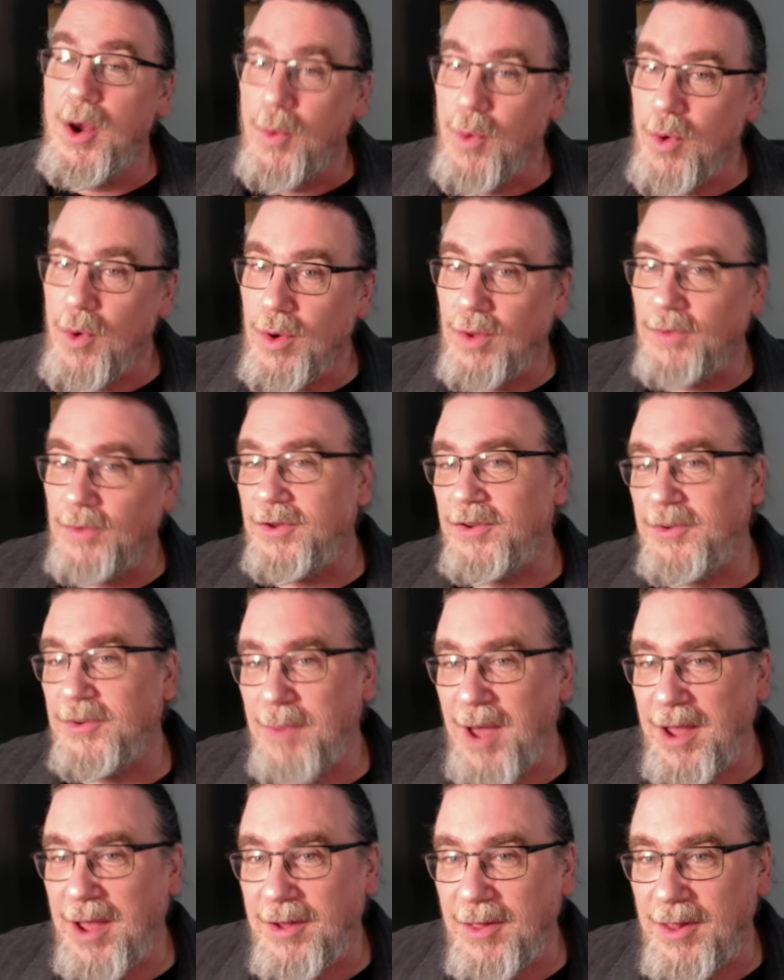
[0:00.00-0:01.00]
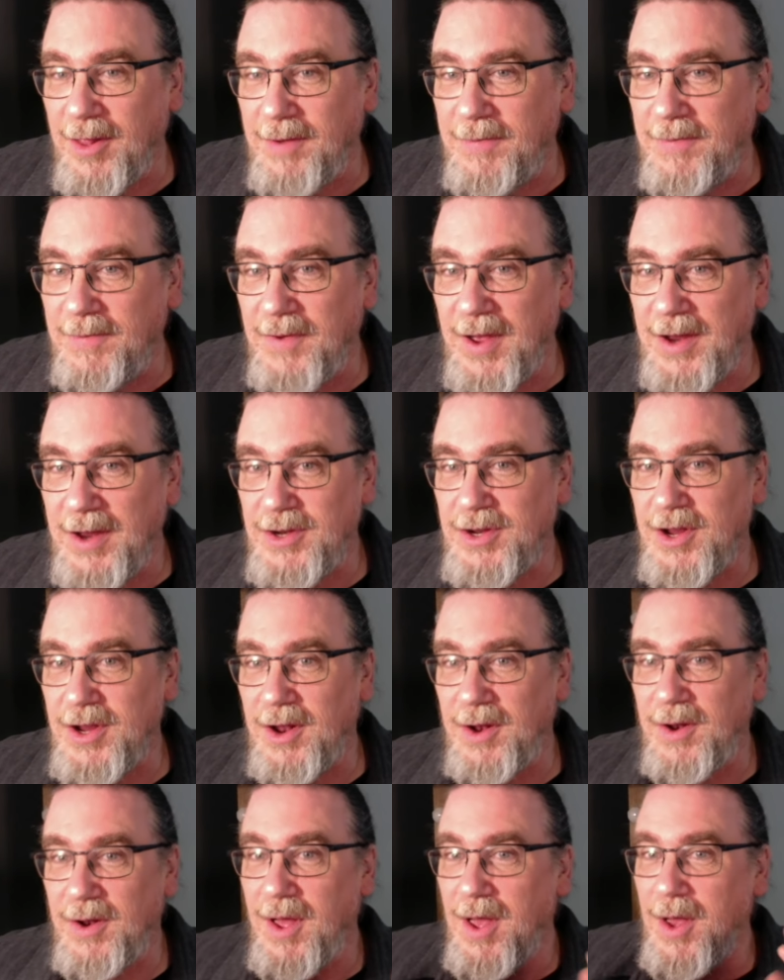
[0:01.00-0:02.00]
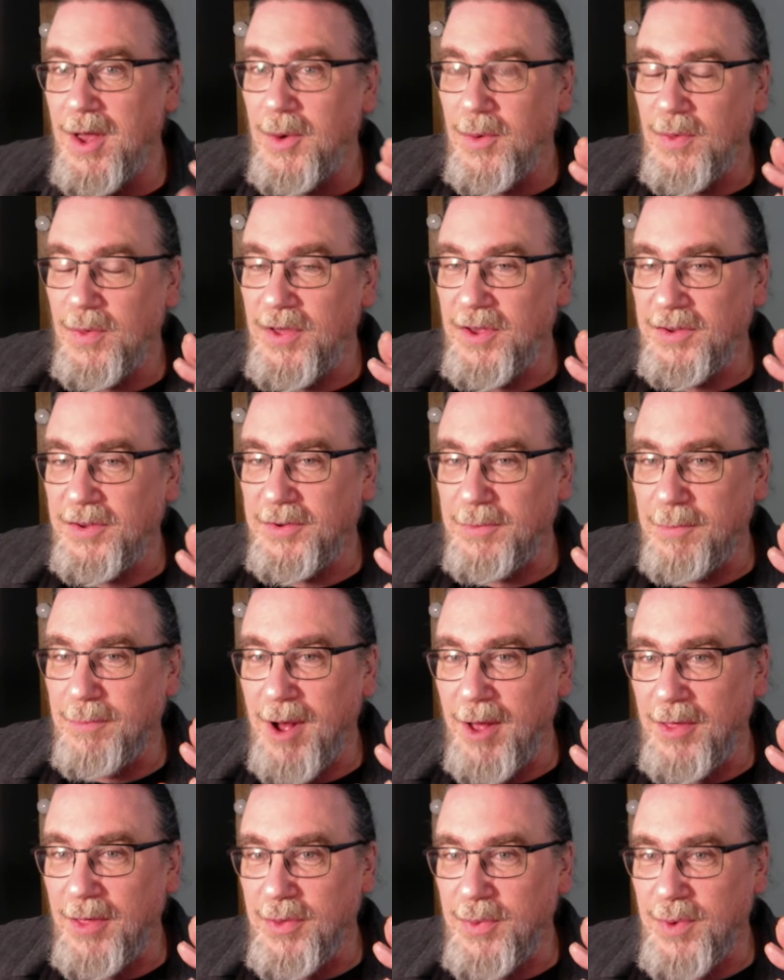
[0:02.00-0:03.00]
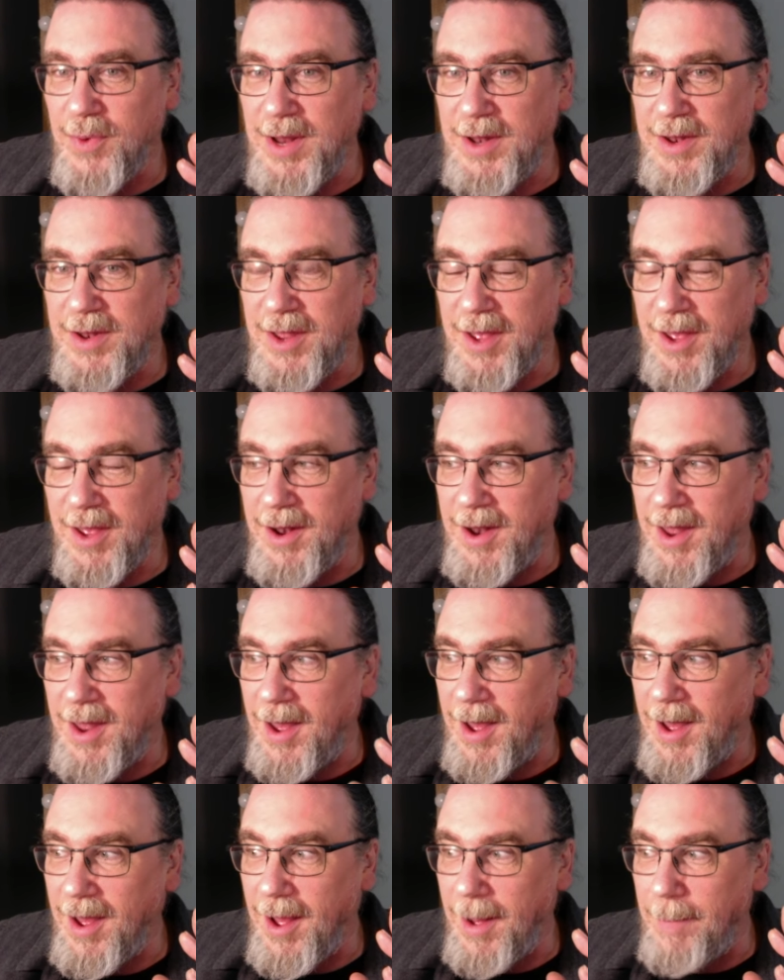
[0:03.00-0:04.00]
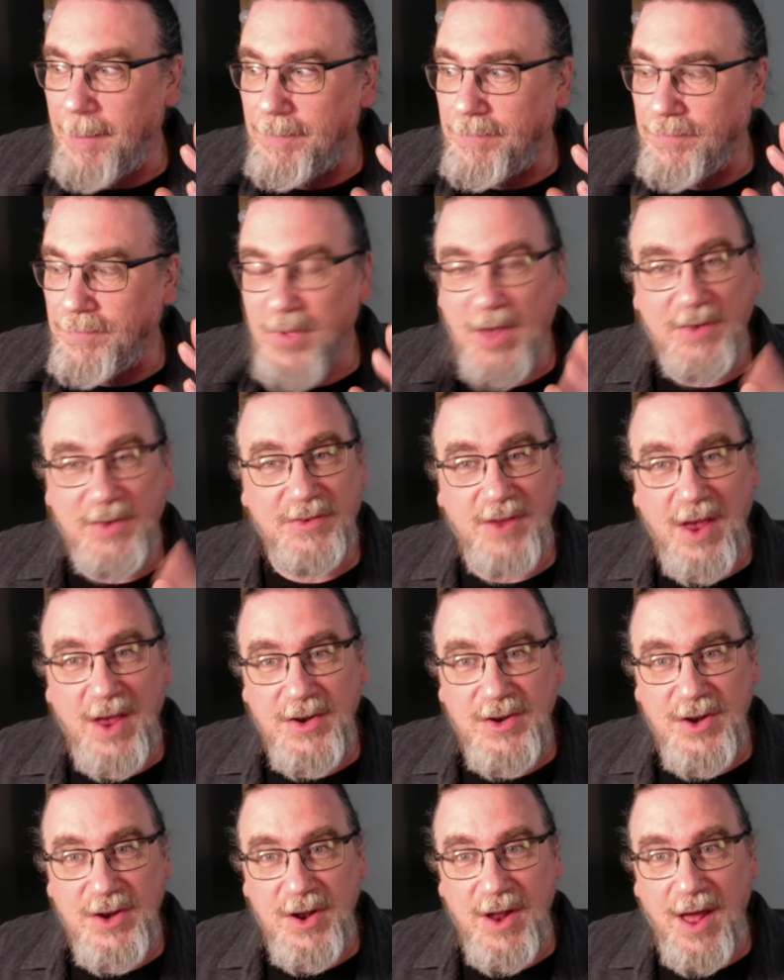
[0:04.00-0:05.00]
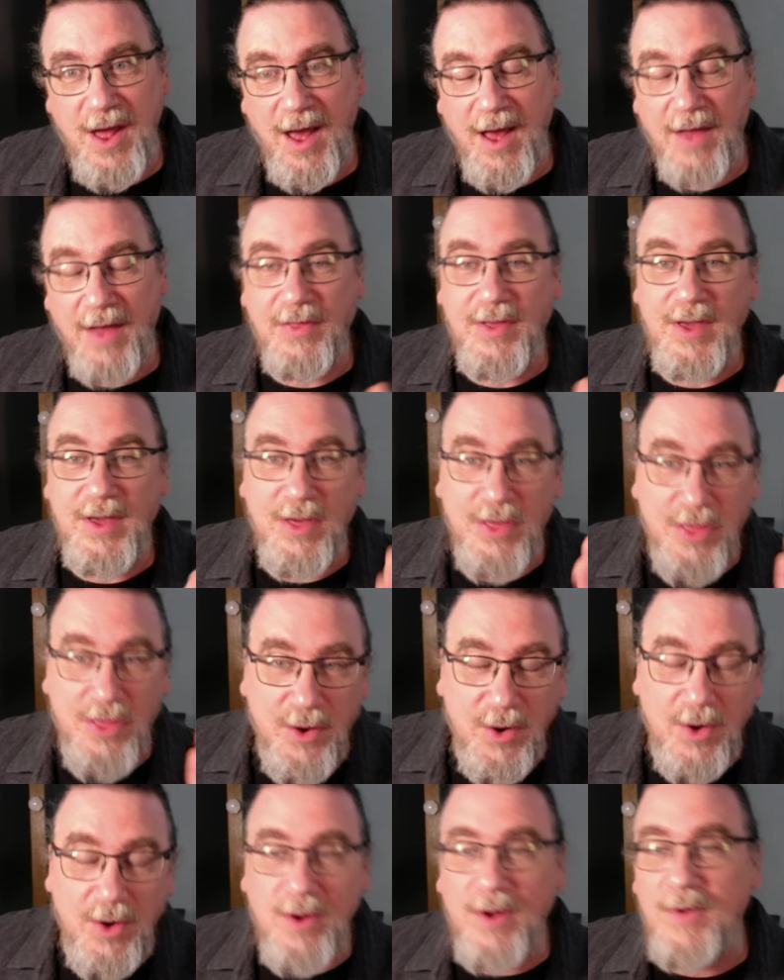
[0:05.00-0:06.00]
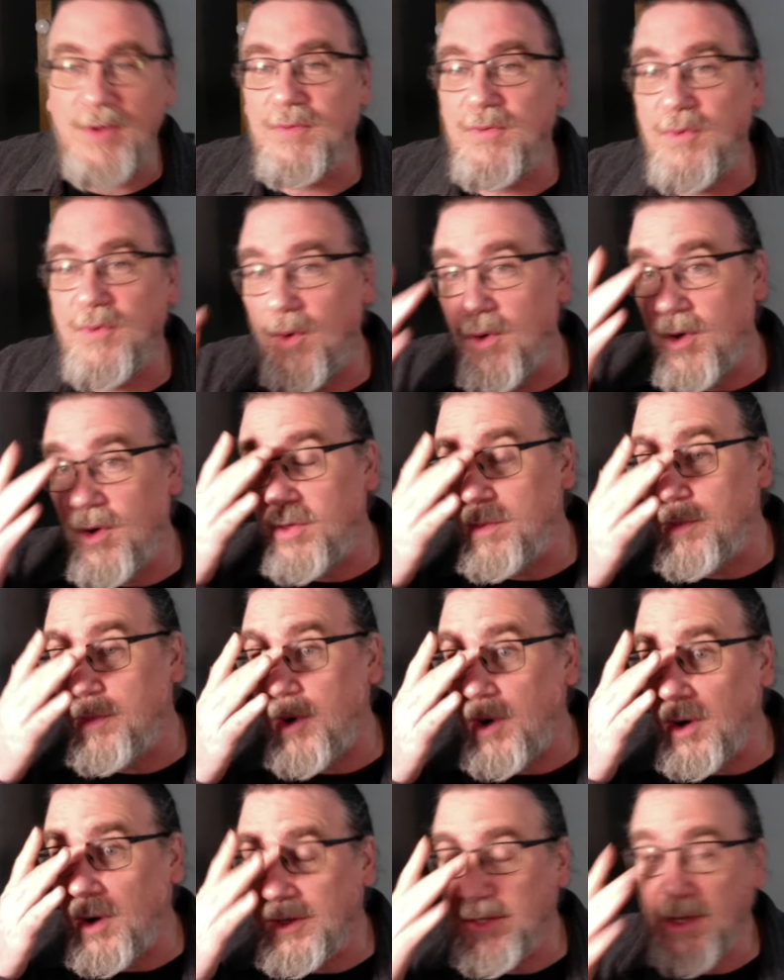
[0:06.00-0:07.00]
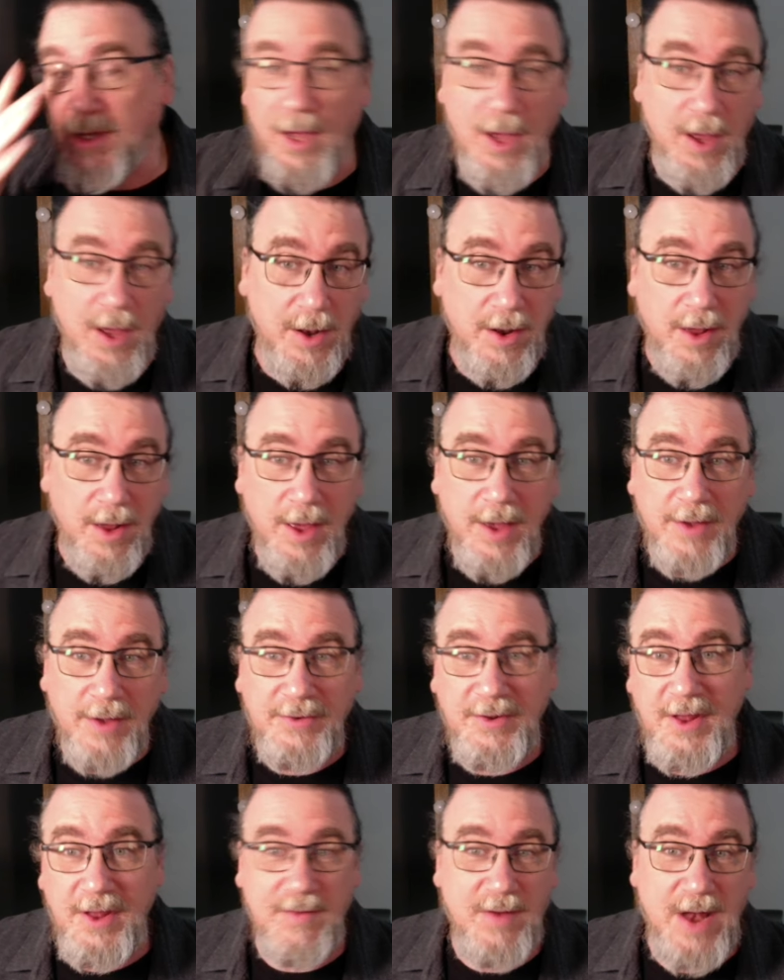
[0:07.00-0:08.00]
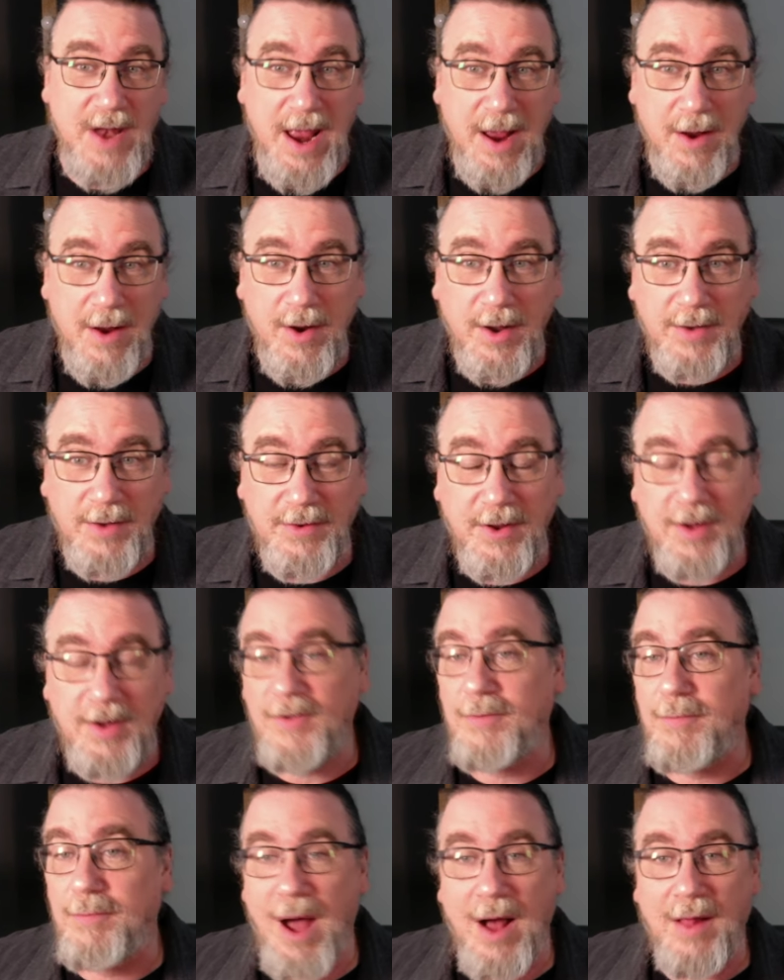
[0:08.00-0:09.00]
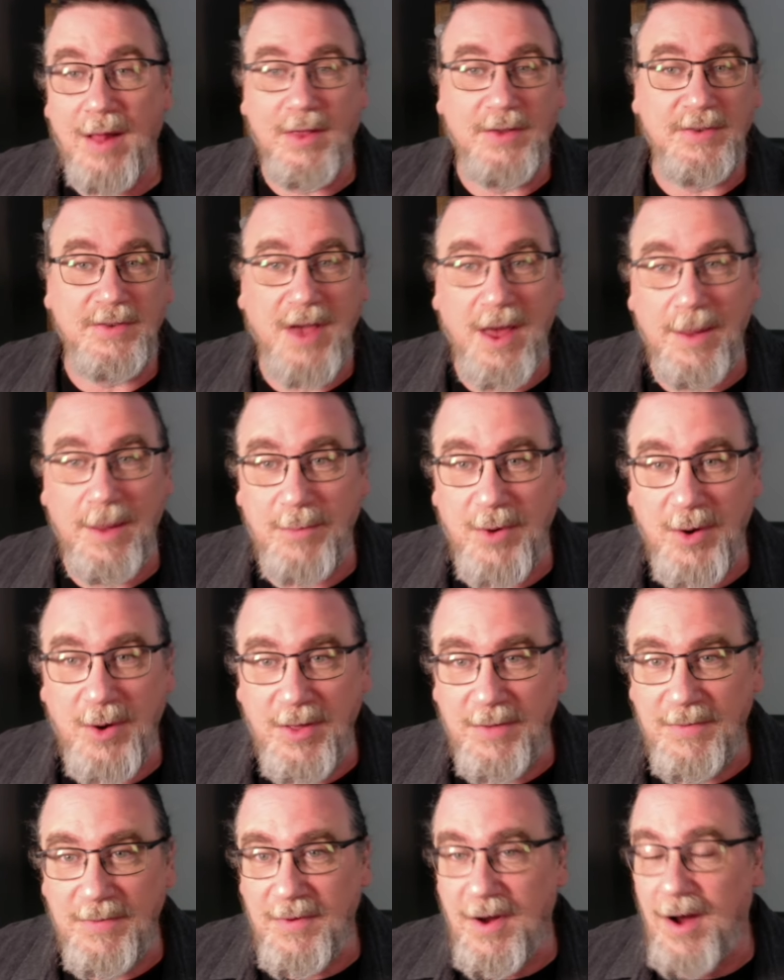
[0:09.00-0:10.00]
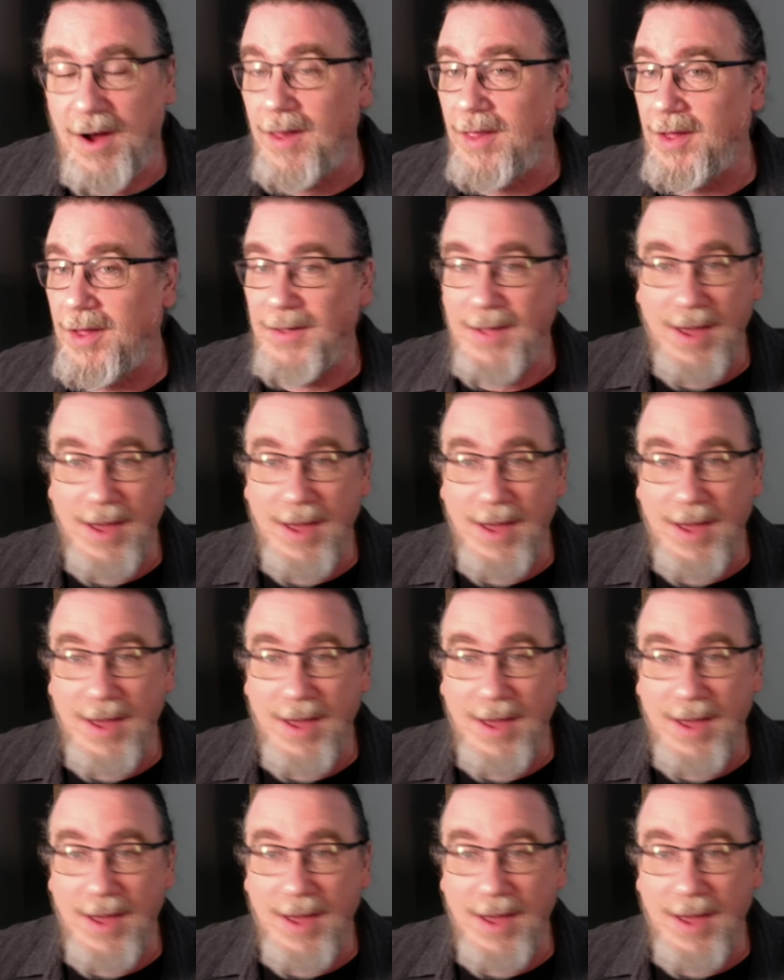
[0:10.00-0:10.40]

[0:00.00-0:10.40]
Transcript: Worlds of Speculative Fiction. This month we did um, a session on the third and fourth books in Steven Erikson's Malazan Book of the Fallen.